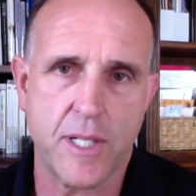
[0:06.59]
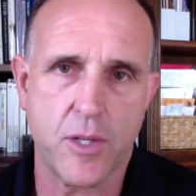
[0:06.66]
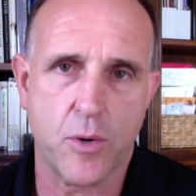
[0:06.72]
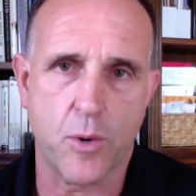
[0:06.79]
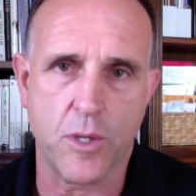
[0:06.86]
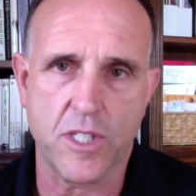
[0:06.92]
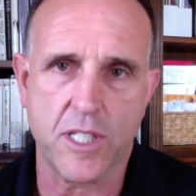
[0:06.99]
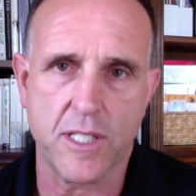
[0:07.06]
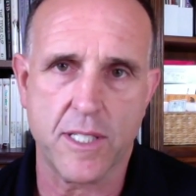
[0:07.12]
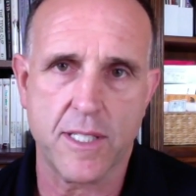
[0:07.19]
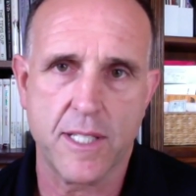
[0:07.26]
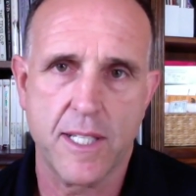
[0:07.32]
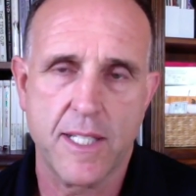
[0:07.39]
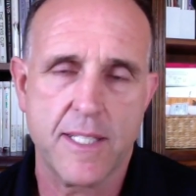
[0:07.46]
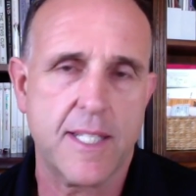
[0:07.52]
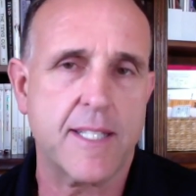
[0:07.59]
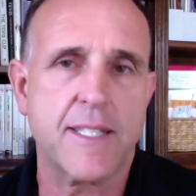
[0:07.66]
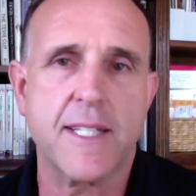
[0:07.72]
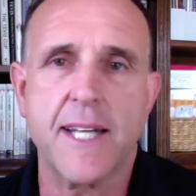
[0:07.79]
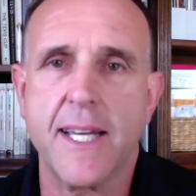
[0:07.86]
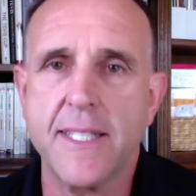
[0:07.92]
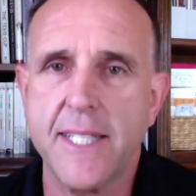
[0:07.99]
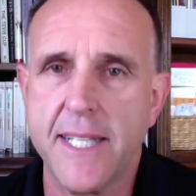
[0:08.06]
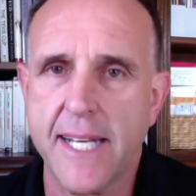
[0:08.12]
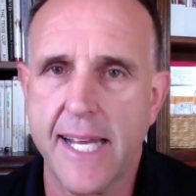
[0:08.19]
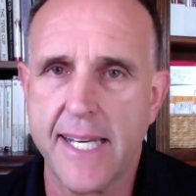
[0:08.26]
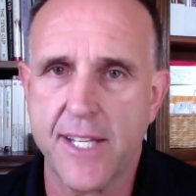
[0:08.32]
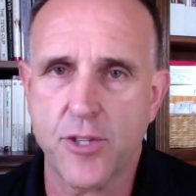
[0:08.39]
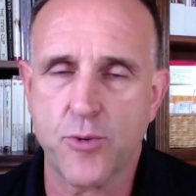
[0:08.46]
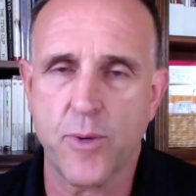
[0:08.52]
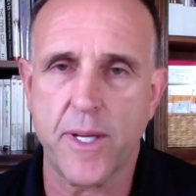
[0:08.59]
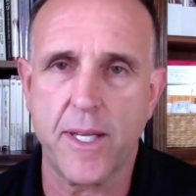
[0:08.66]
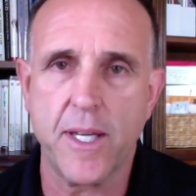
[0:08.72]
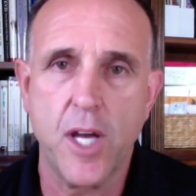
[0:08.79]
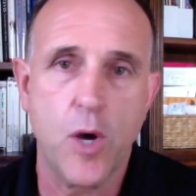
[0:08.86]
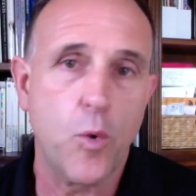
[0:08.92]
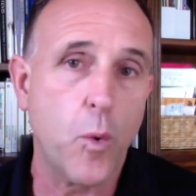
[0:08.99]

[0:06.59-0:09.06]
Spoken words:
in horses since 1983